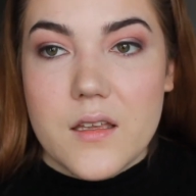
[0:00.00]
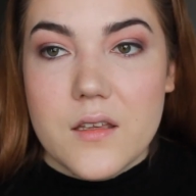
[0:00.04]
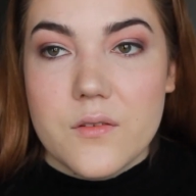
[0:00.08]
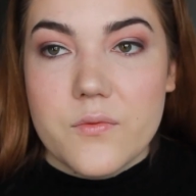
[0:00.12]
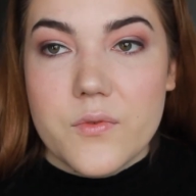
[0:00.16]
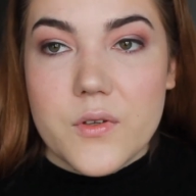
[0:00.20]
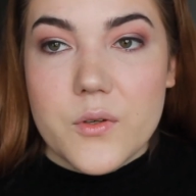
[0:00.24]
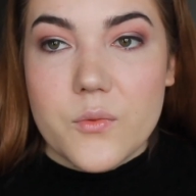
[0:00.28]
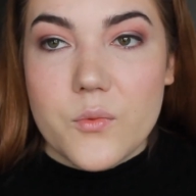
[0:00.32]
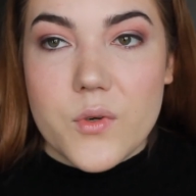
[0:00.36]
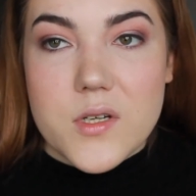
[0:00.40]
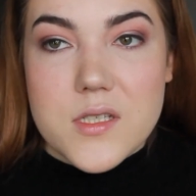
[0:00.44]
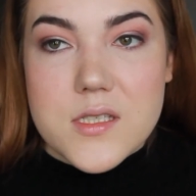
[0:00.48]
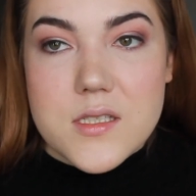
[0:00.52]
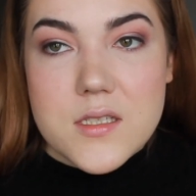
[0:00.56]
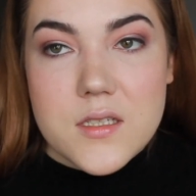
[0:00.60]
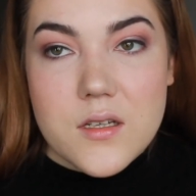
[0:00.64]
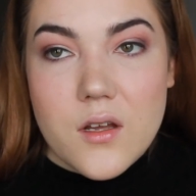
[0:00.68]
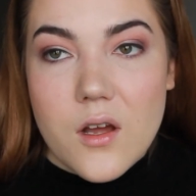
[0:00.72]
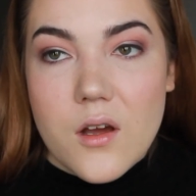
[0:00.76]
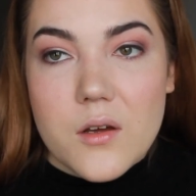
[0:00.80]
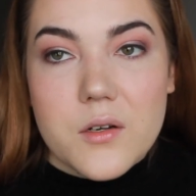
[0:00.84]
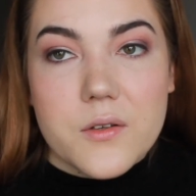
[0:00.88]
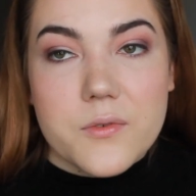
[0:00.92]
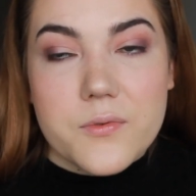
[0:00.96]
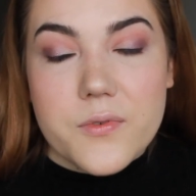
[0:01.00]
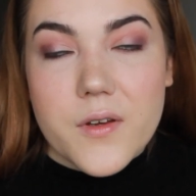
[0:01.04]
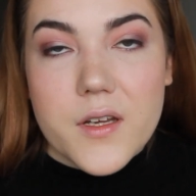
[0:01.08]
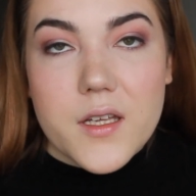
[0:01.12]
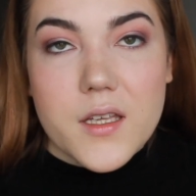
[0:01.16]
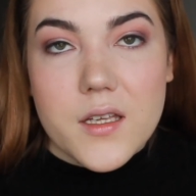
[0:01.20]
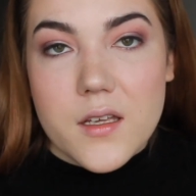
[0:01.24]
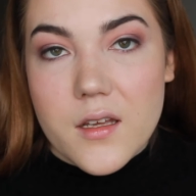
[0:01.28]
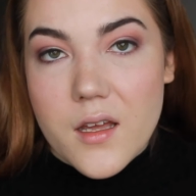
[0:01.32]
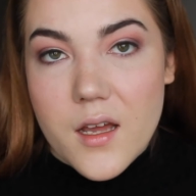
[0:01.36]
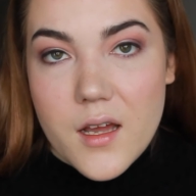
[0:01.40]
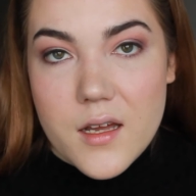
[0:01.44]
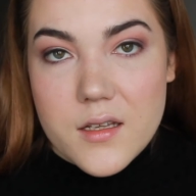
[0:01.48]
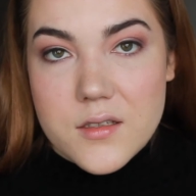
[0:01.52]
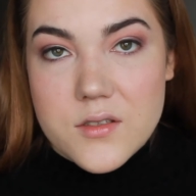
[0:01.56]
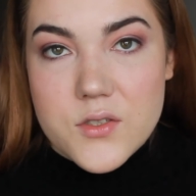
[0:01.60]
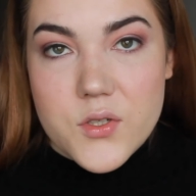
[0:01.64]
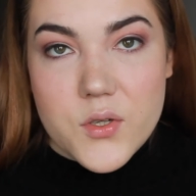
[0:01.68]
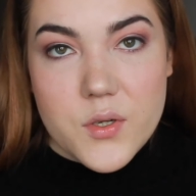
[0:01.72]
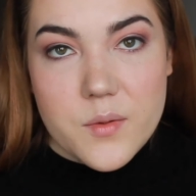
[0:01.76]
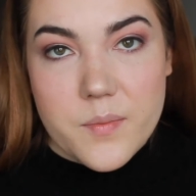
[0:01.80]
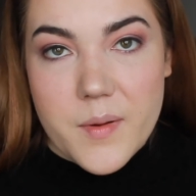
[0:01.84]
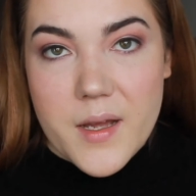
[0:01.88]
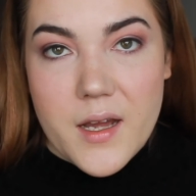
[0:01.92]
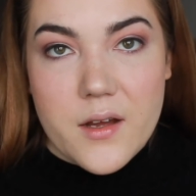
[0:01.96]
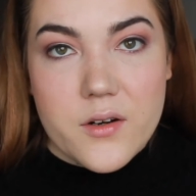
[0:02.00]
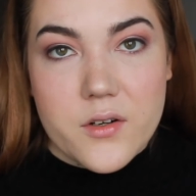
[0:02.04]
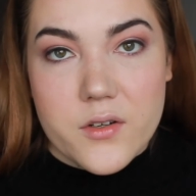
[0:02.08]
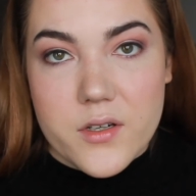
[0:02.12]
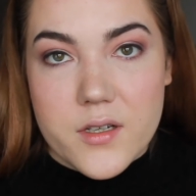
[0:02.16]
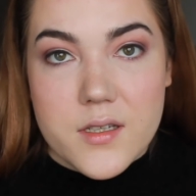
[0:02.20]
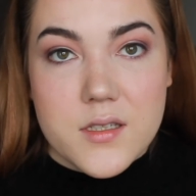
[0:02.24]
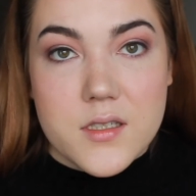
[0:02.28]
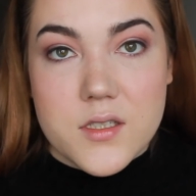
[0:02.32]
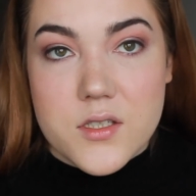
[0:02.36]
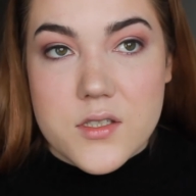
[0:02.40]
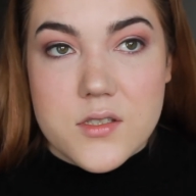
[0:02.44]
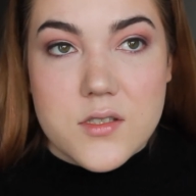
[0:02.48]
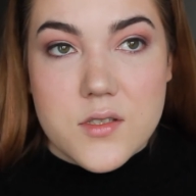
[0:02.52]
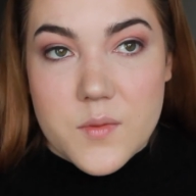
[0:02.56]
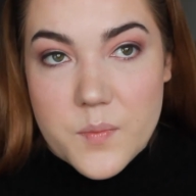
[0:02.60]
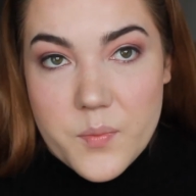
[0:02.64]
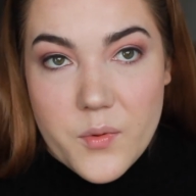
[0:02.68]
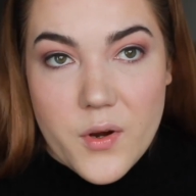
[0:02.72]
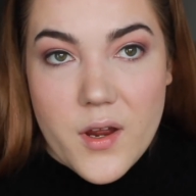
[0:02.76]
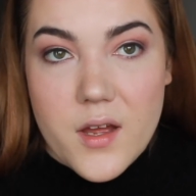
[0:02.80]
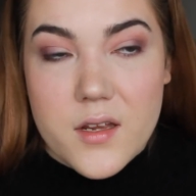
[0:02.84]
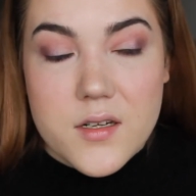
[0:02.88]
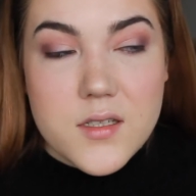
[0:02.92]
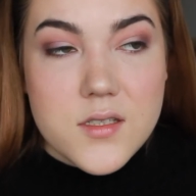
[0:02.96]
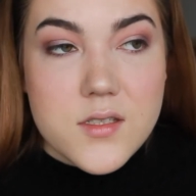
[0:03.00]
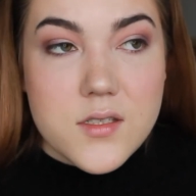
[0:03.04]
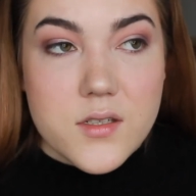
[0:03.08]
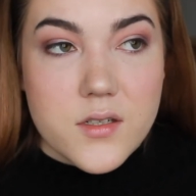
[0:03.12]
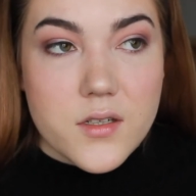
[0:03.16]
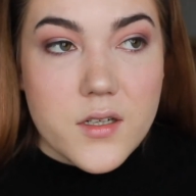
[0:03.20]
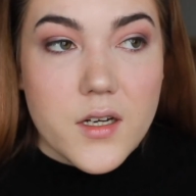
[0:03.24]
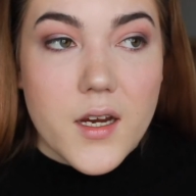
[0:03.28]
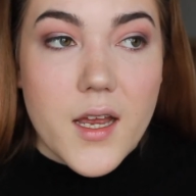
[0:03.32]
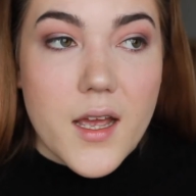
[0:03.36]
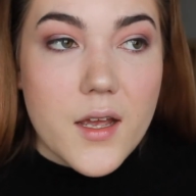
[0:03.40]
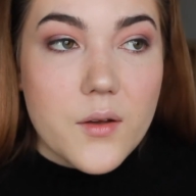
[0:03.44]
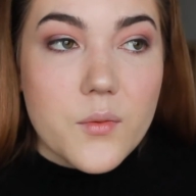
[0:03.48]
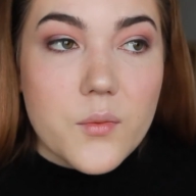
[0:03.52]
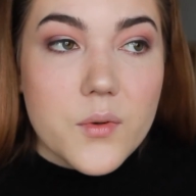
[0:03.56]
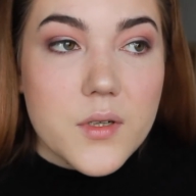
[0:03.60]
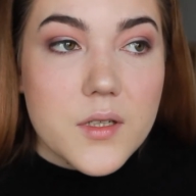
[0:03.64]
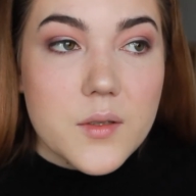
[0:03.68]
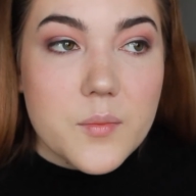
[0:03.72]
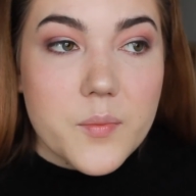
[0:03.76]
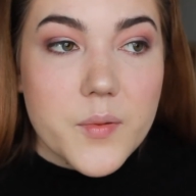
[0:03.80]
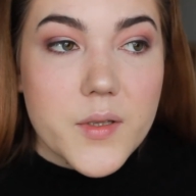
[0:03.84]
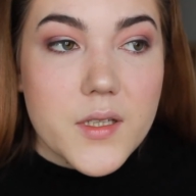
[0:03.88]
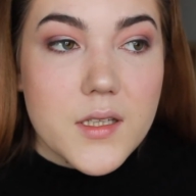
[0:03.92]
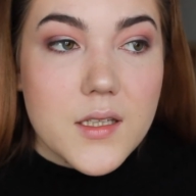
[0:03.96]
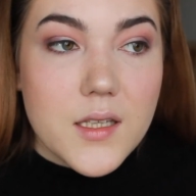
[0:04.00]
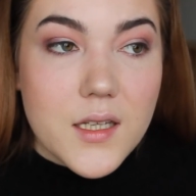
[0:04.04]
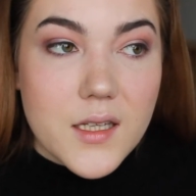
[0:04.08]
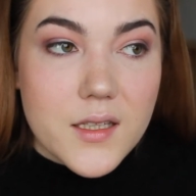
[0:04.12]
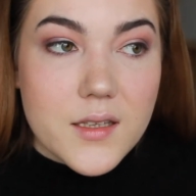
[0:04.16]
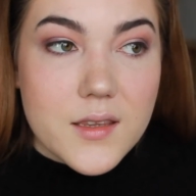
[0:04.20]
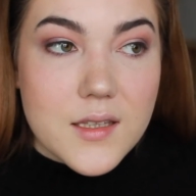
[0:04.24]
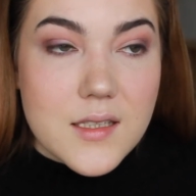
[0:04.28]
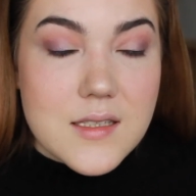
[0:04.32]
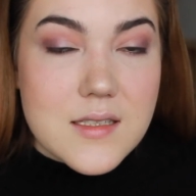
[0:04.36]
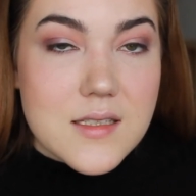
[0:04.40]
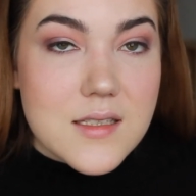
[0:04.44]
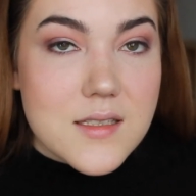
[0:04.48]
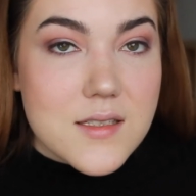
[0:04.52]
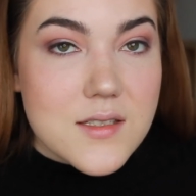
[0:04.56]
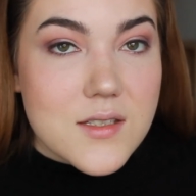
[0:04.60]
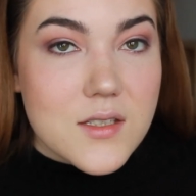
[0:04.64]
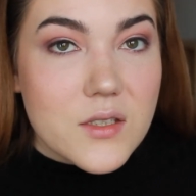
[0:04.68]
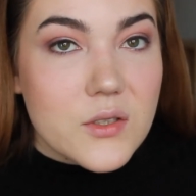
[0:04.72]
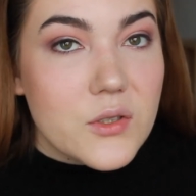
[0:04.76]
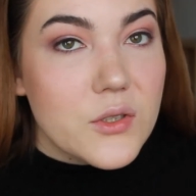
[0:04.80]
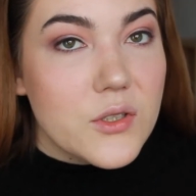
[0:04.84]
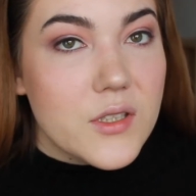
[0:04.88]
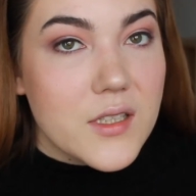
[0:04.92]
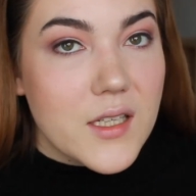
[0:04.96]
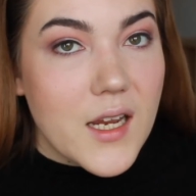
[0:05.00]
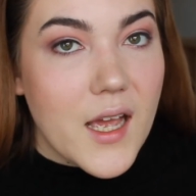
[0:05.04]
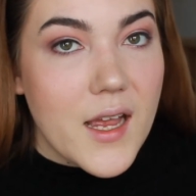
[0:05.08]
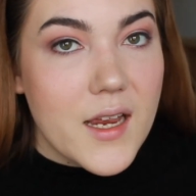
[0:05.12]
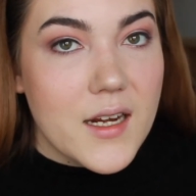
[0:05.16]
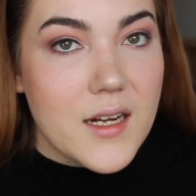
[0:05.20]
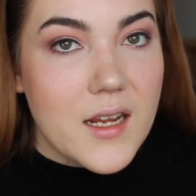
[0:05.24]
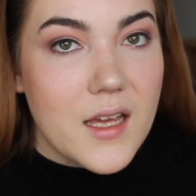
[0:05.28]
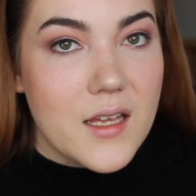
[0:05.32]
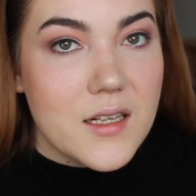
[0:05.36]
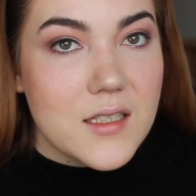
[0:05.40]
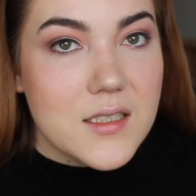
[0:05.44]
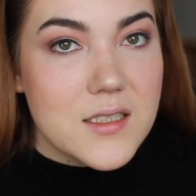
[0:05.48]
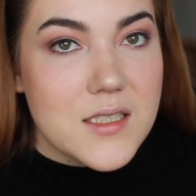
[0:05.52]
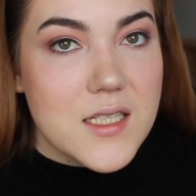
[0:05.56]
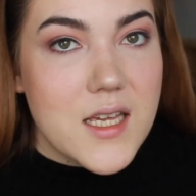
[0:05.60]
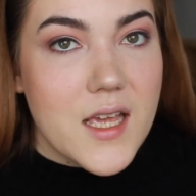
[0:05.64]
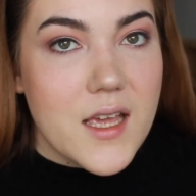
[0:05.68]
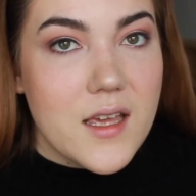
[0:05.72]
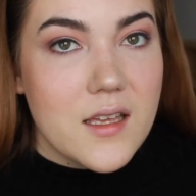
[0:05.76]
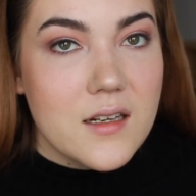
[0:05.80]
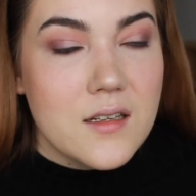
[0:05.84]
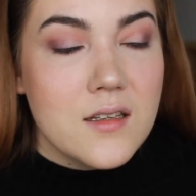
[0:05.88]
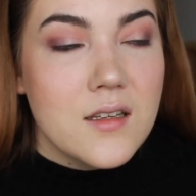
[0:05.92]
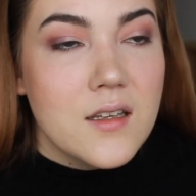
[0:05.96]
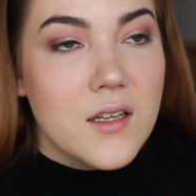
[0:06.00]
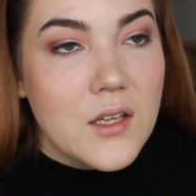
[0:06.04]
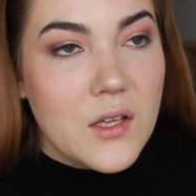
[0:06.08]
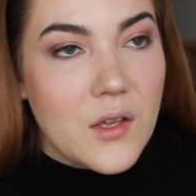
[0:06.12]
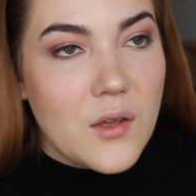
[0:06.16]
If it wasn't called a fucking contour powder and just a bronzer, I would have been like, this is a good 9 out of 10.